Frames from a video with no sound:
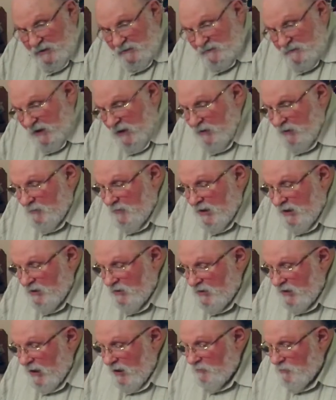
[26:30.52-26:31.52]
Follow me,
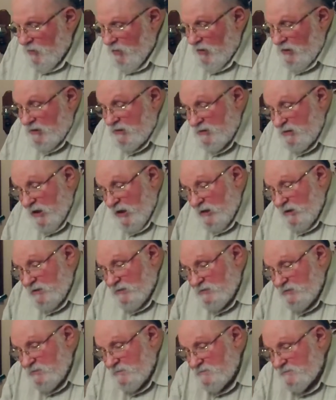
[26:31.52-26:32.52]
you'll not walk in
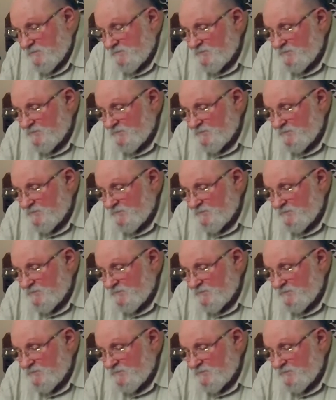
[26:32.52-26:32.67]
darkness.